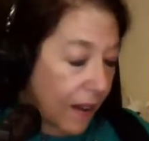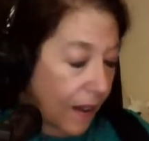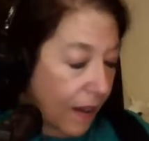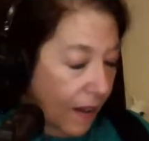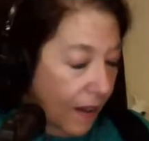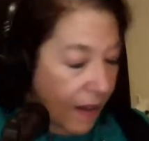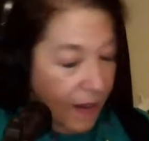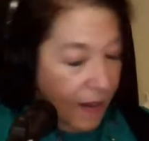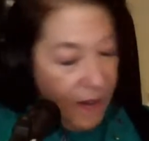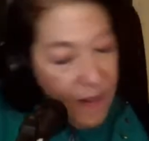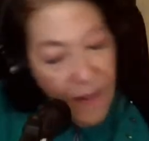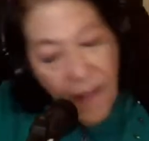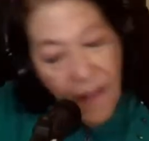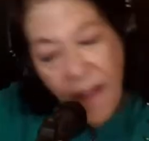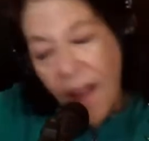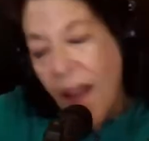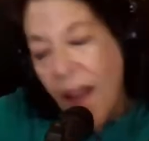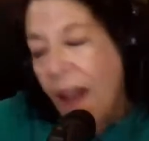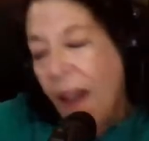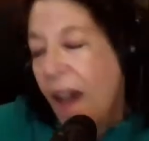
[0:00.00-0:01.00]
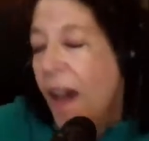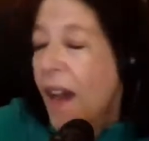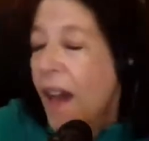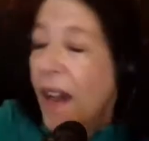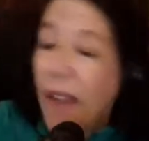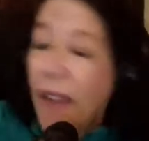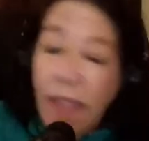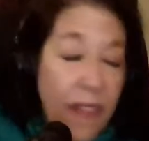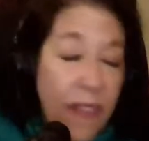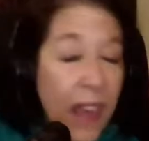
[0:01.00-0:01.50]

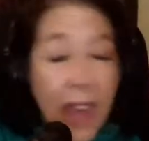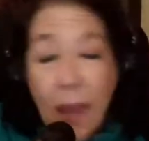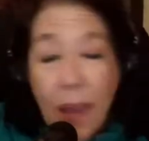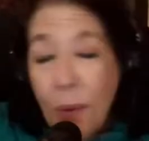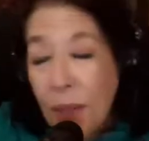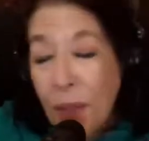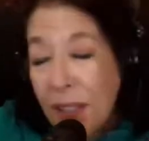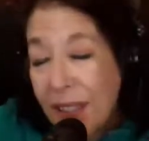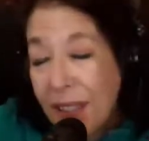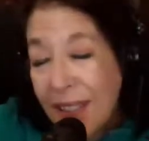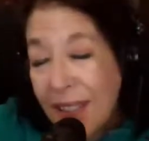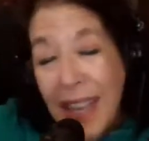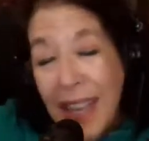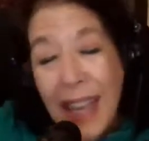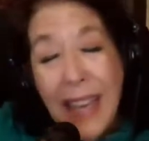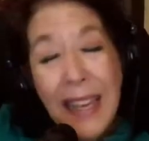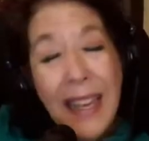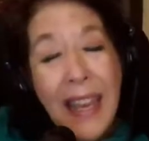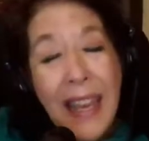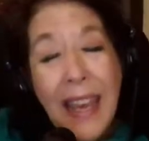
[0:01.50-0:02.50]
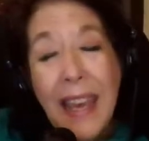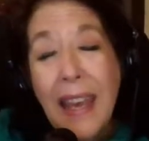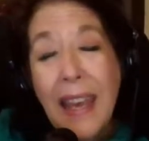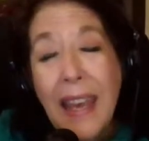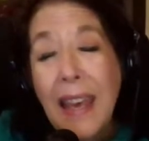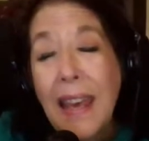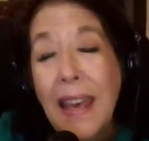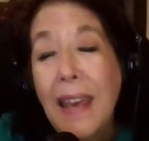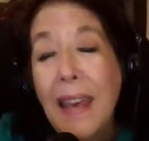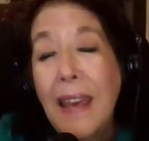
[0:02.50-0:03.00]
And they were
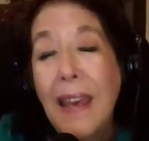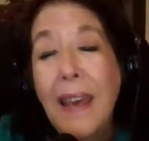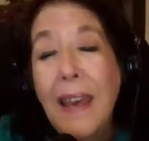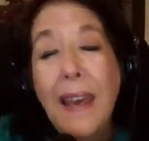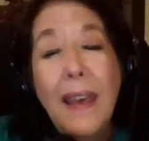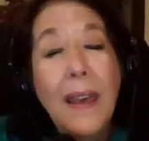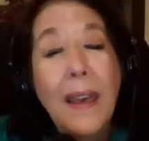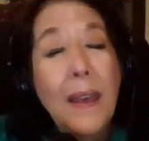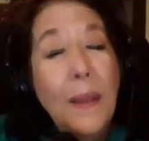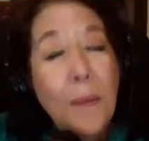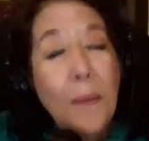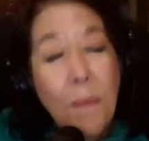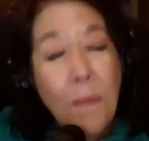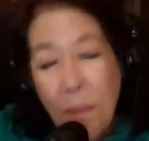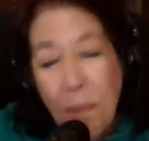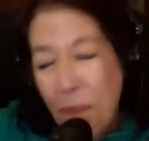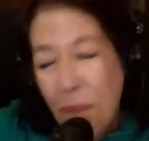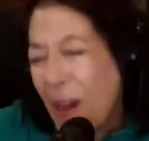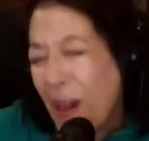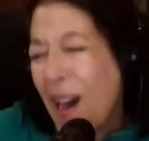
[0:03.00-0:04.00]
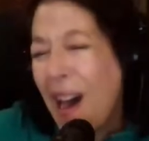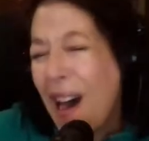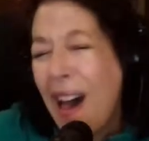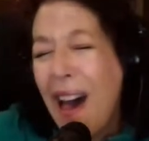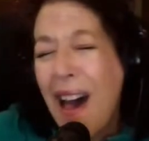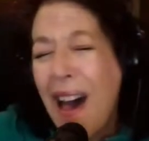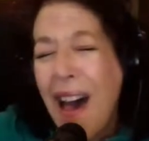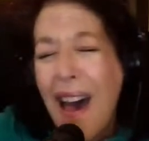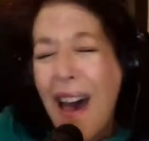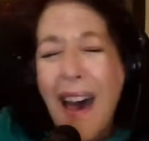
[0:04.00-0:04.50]
singing
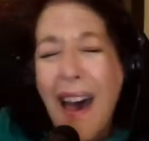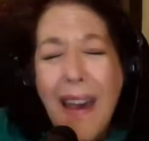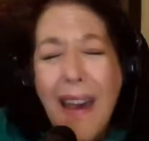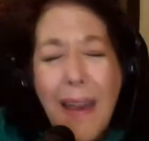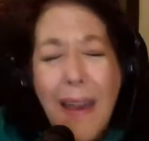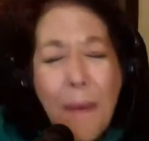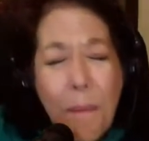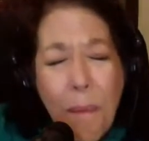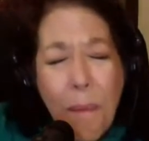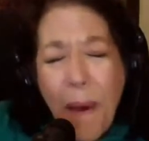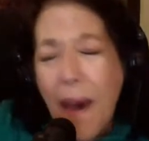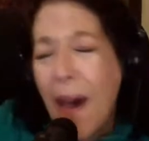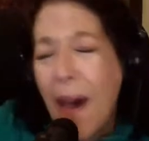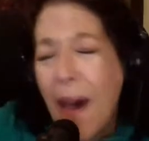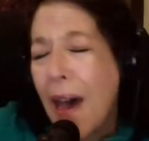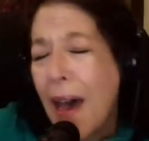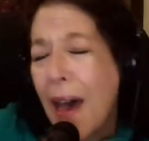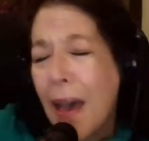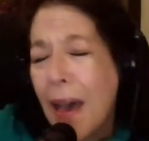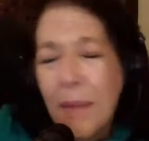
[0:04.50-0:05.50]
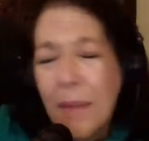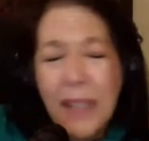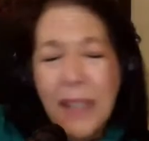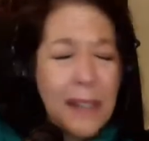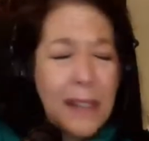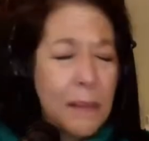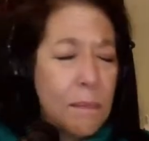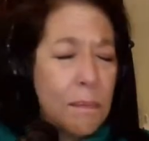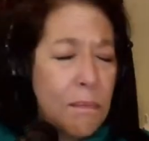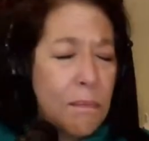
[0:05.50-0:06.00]
bye bye
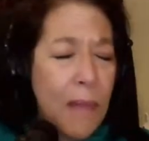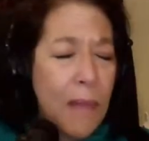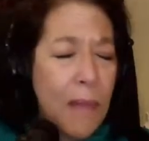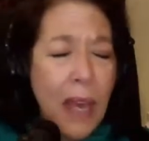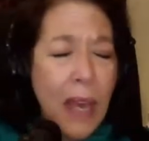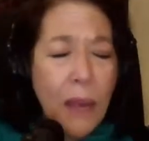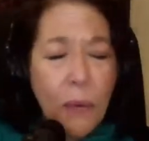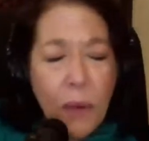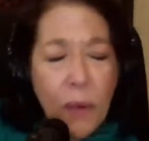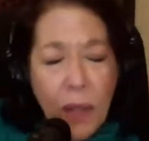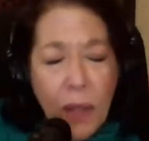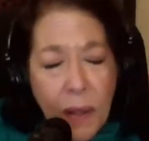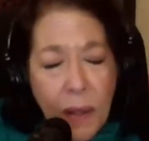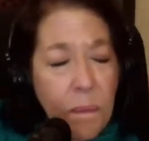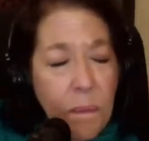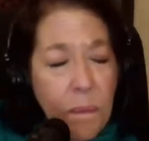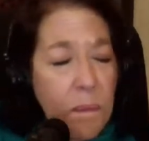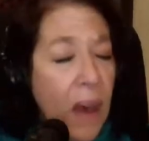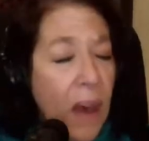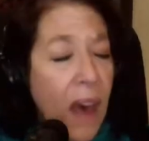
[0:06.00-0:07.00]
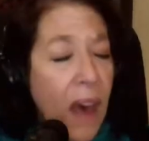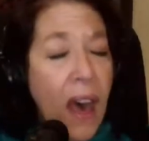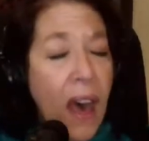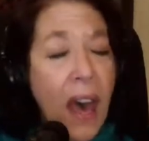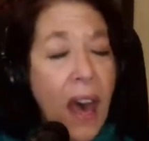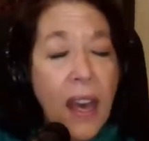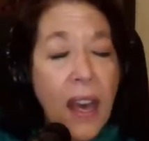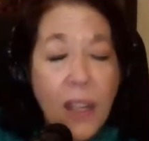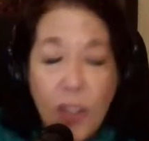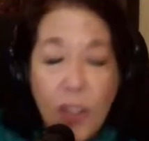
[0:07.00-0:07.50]
Miss American
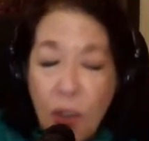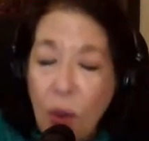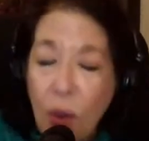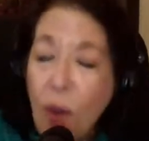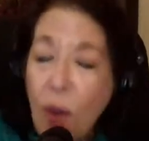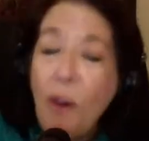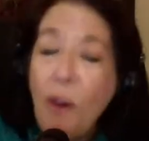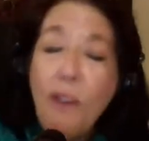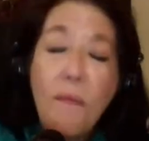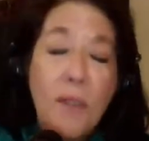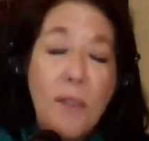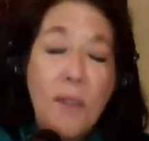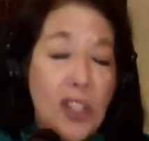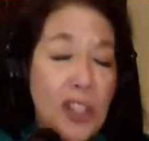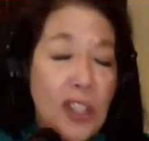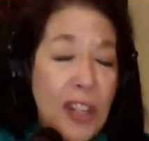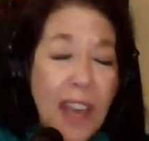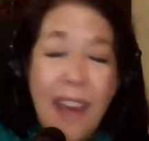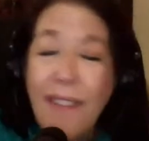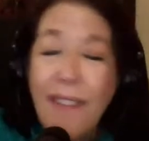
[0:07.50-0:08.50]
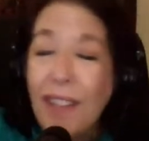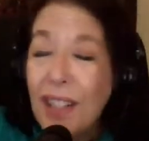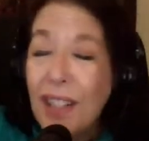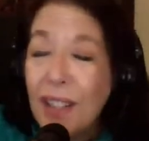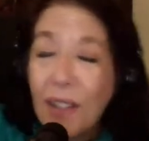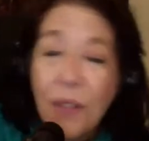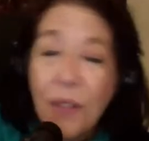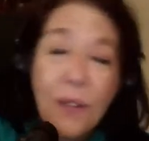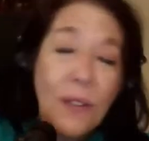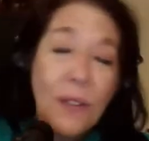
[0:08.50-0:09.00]
Pie. Drove my Chevy
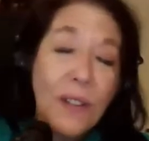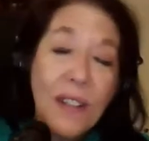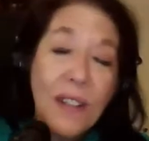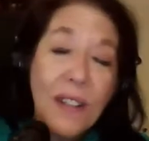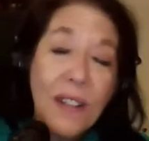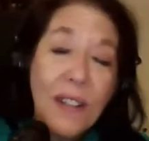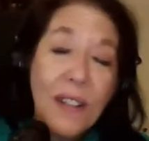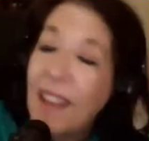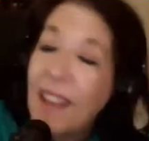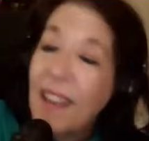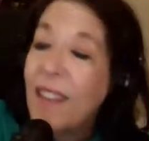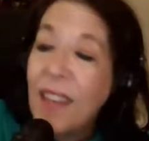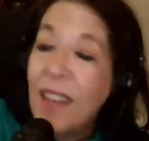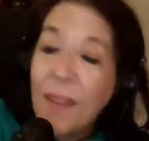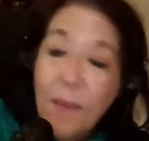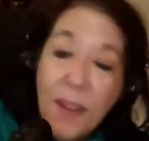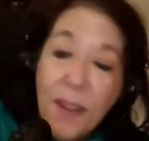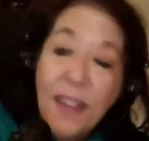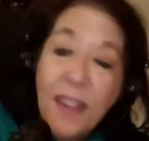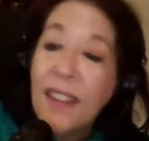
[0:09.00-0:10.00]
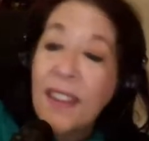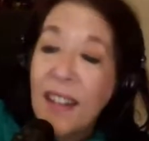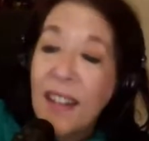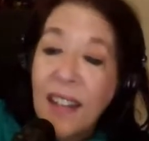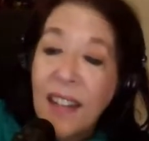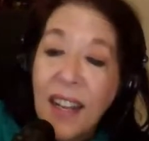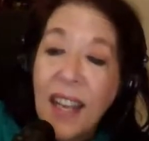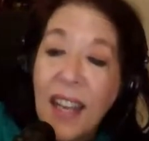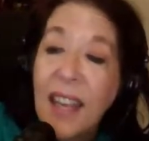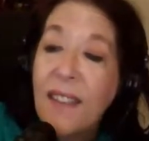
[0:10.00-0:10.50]
to the levee, but the
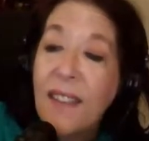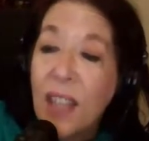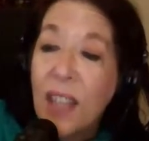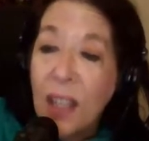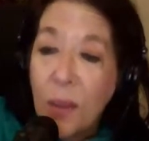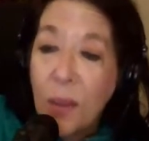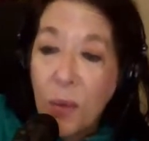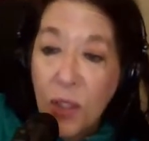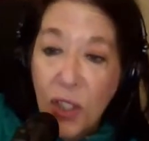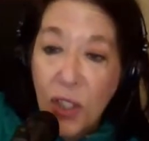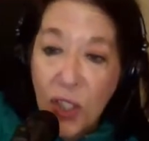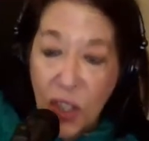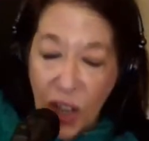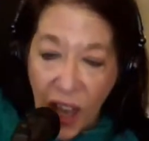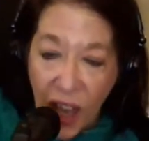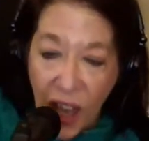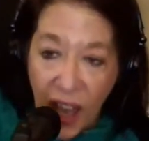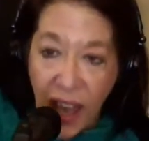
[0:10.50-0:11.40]
levee was dry.